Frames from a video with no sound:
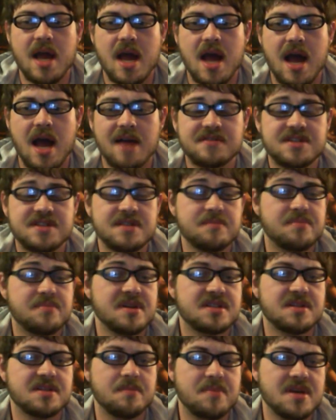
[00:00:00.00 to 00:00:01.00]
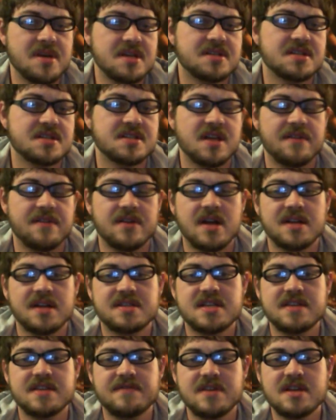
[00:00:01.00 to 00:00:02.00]
I've seen bits and pieces of it on
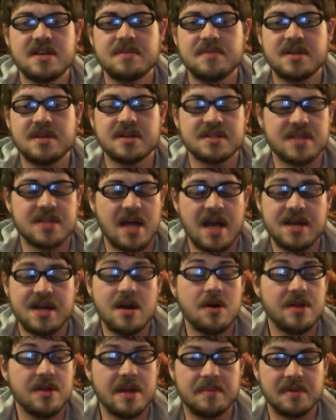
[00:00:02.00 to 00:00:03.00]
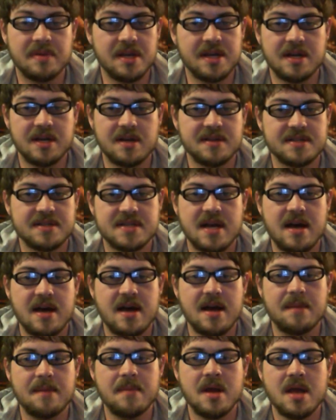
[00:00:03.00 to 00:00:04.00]
TV because I know they play it all the
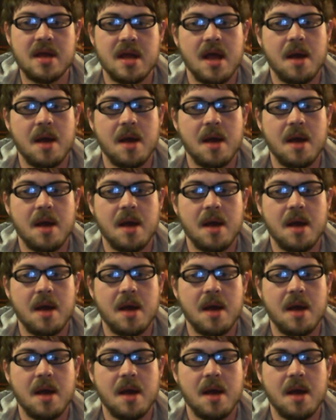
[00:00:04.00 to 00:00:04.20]
time.